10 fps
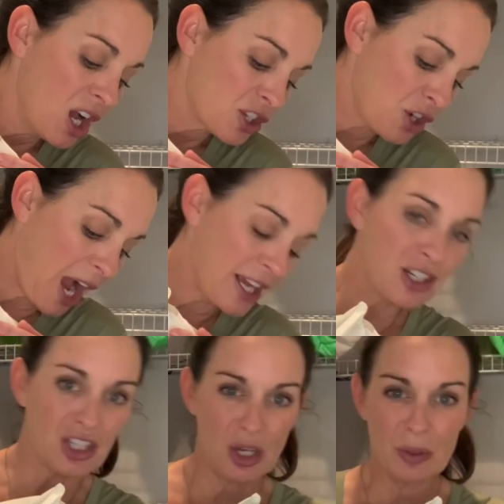trying
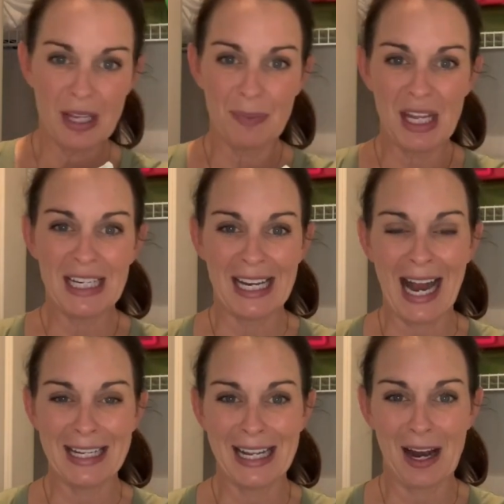to sew something and
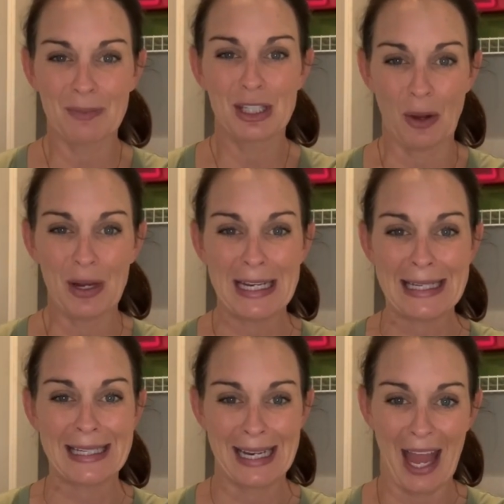ended up sewing
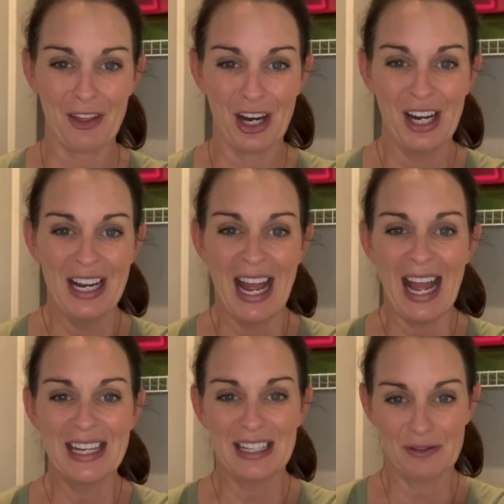it together
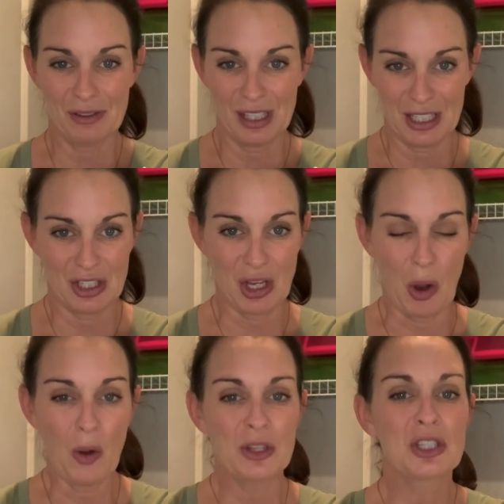and didn't really
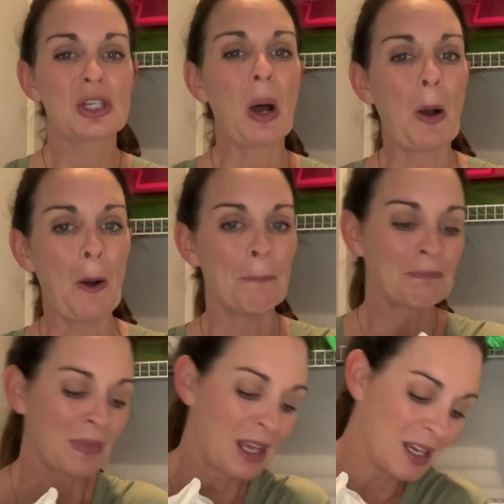sew. So
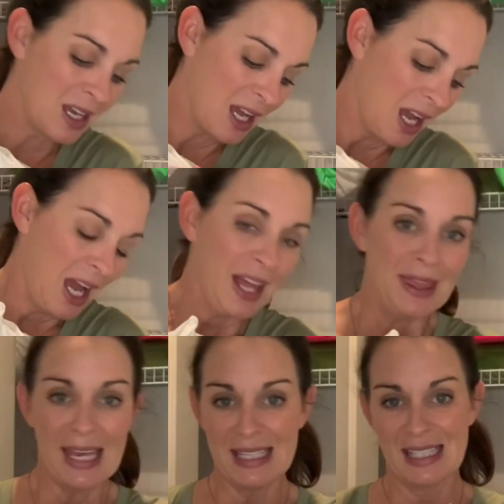
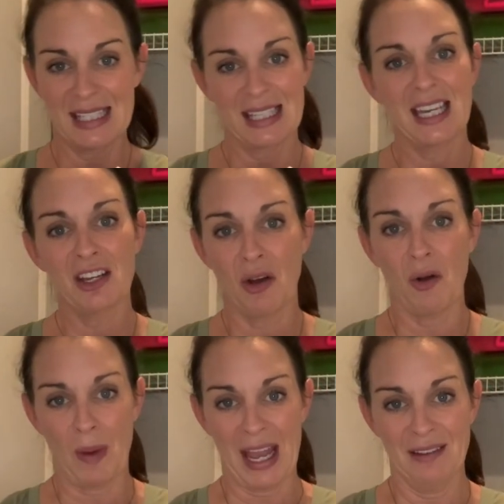this can go
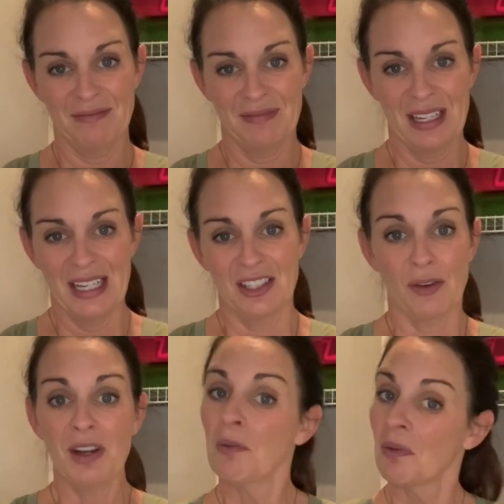away. So if
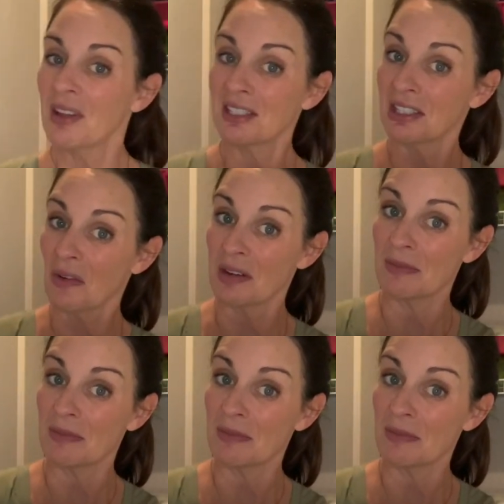anyone wants a sewing